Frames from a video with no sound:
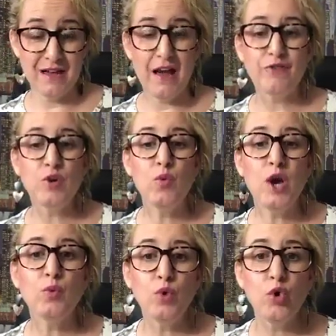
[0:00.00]

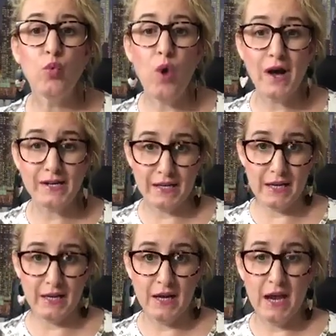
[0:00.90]
Everyone will want
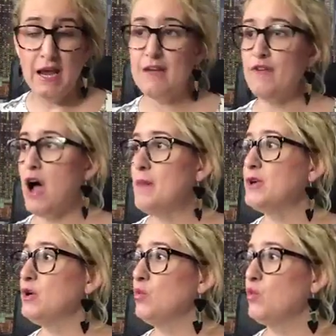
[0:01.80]
it. If I'm
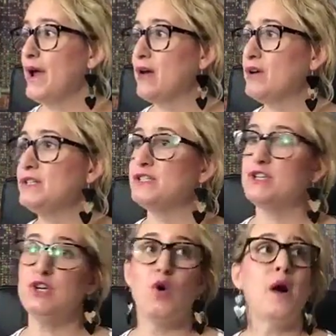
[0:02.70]
going to wear it,
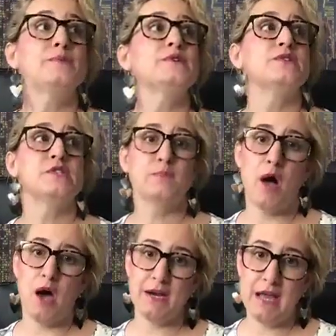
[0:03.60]
you know, up to the
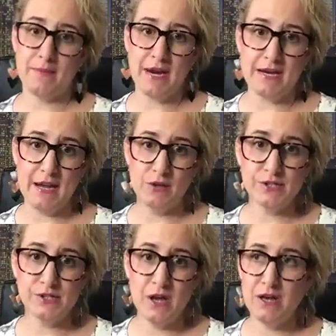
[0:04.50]
spa to get my
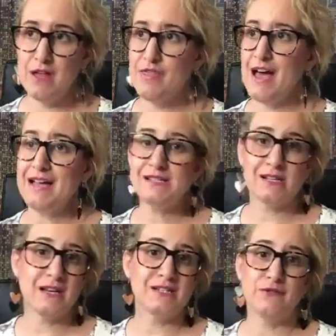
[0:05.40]
nails done,
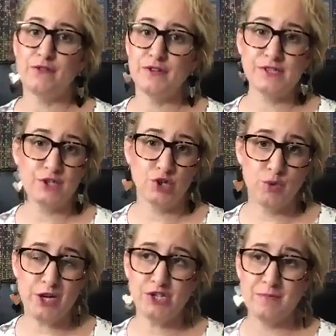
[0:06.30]
that's a different
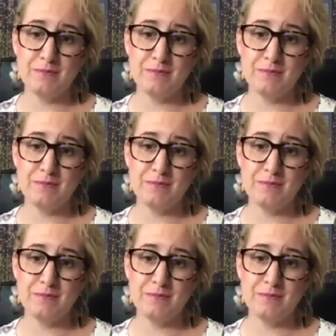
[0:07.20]
situation.